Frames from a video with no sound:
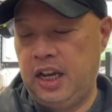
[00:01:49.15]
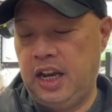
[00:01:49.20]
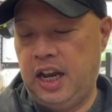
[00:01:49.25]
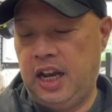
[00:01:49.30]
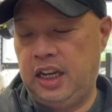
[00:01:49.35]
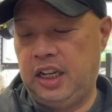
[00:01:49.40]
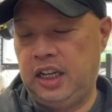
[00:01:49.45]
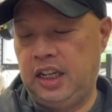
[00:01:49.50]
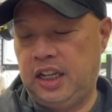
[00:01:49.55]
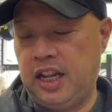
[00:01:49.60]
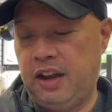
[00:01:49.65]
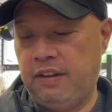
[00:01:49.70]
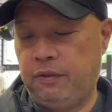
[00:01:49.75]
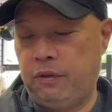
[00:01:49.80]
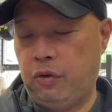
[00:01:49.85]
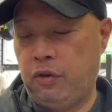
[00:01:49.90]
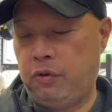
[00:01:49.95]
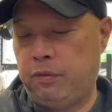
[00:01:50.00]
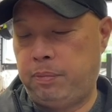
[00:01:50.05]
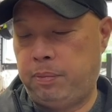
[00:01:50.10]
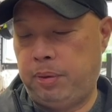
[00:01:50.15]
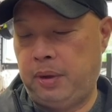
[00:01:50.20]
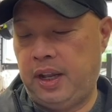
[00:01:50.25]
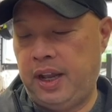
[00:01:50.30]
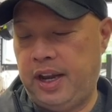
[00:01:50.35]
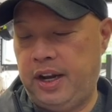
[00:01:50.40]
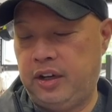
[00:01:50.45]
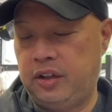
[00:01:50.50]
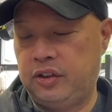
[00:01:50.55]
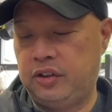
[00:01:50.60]
and level of
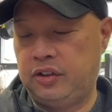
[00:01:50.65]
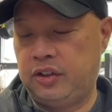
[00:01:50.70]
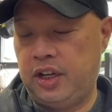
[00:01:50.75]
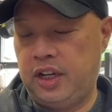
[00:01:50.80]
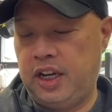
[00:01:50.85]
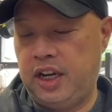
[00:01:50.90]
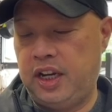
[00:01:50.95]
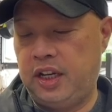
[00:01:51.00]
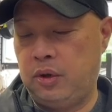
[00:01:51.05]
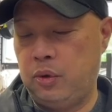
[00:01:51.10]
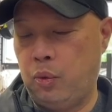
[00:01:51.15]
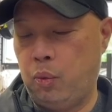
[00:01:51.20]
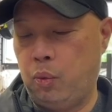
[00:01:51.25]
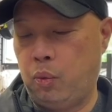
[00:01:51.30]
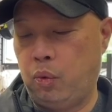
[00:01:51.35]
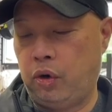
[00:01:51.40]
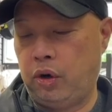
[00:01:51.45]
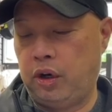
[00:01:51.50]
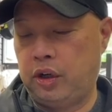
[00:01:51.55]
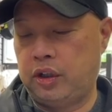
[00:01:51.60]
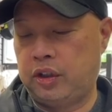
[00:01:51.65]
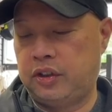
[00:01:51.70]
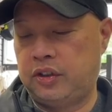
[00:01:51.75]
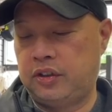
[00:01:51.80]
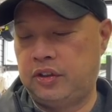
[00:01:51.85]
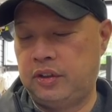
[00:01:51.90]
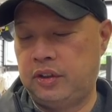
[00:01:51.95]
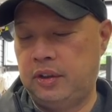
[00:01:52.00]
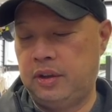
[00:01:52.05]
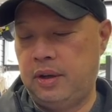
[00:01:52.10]
players it
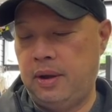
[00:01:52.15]
works